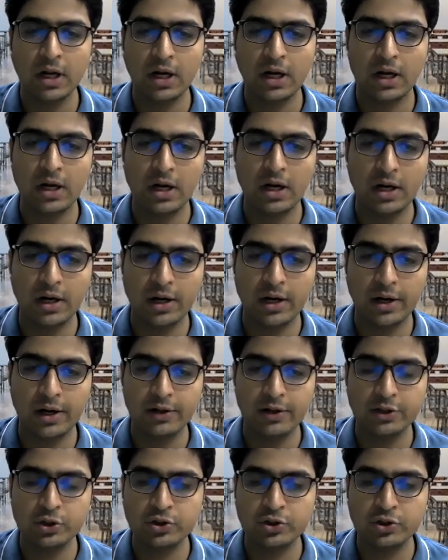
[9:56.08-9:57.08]

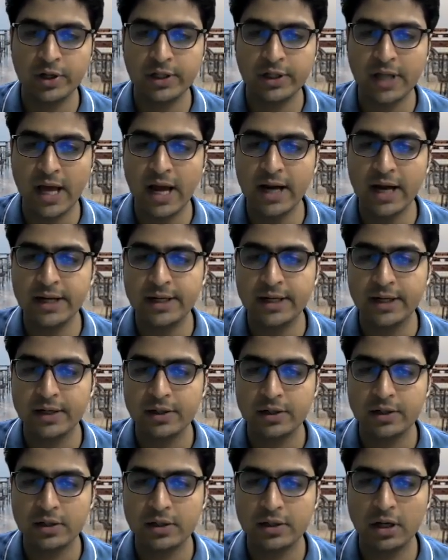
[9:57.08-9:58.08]
head,
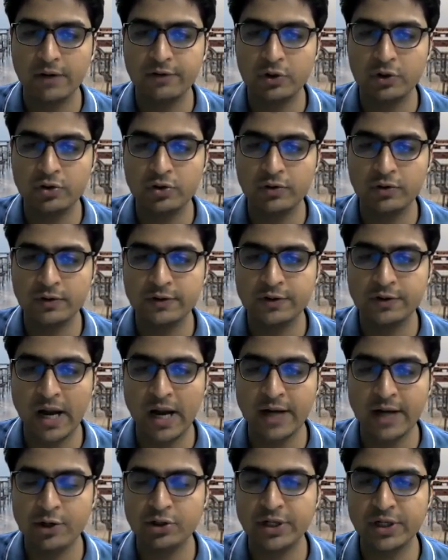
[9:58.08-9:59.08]
you
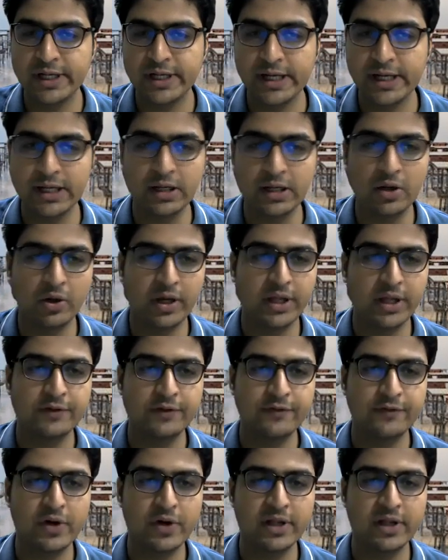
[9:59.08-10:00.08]
head to the tail. Okay,
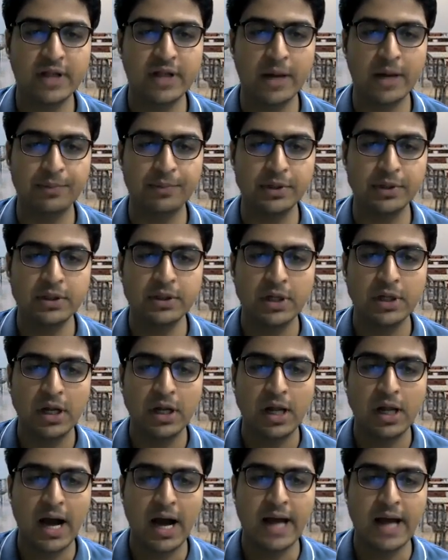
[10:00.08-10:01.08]
so for example,
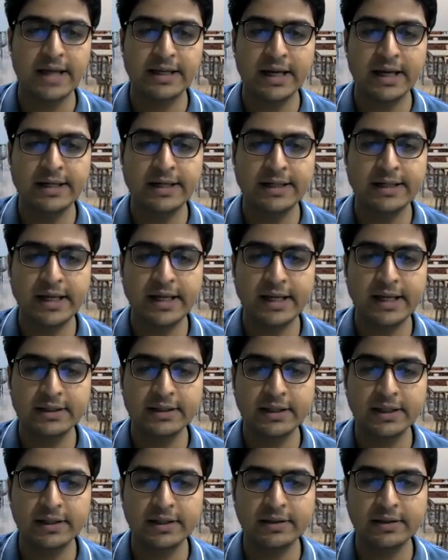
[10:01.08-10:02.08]
I can
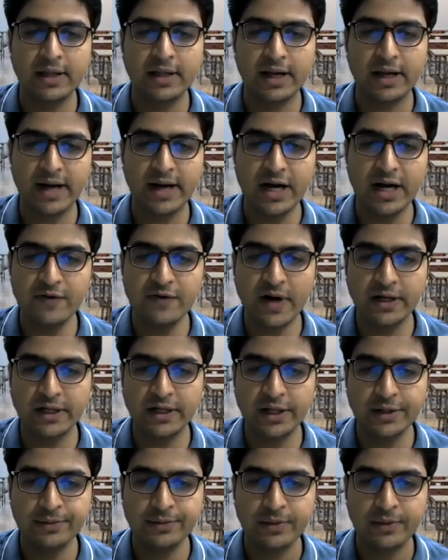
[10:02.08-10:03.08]
take this red
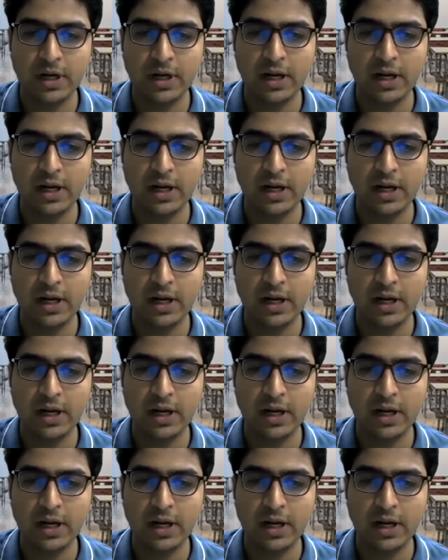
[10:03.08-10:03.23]
vector